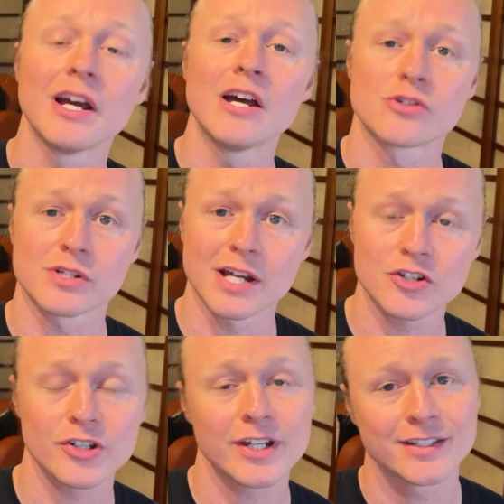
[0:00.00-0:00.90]
So
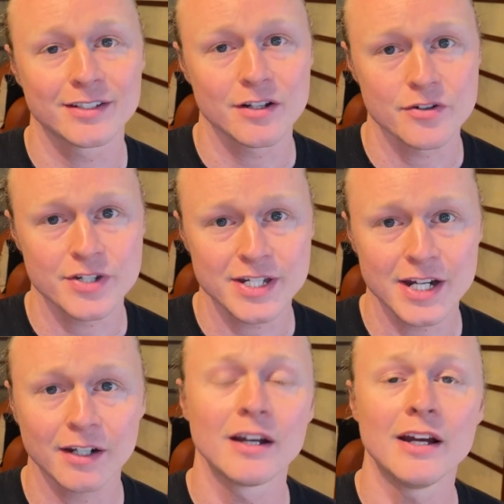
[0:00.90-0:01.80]
essentially, it's another
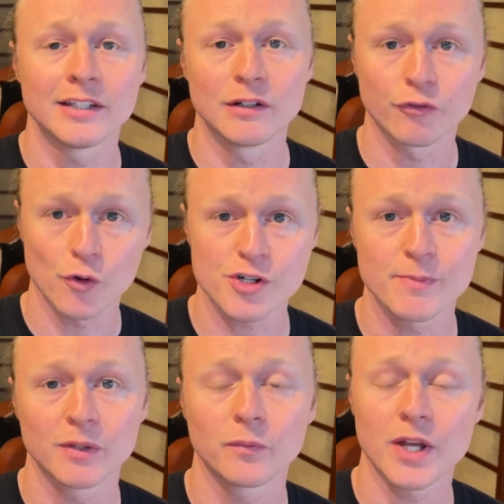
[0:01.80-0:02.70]
stick, the
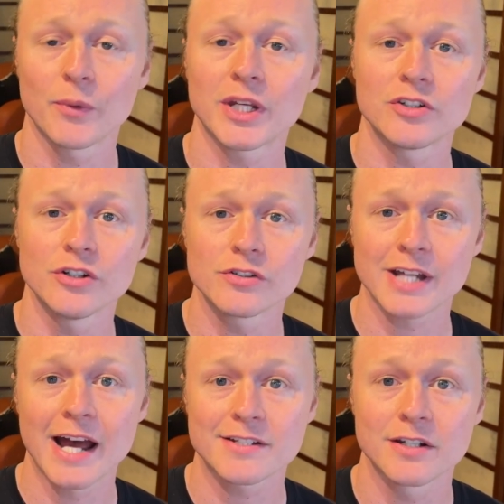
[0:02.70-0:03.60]
enforcement that we can use
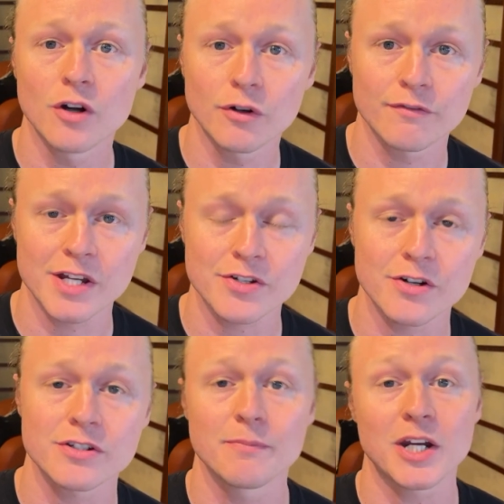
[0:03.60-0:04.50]
as a note investor
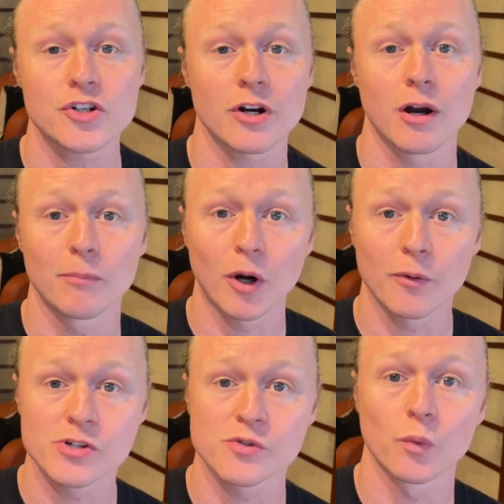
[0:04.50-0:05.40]
to make sure our
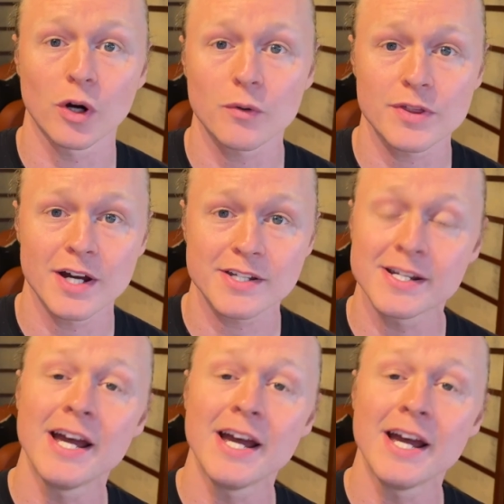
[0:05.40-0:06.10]
borrowers work with us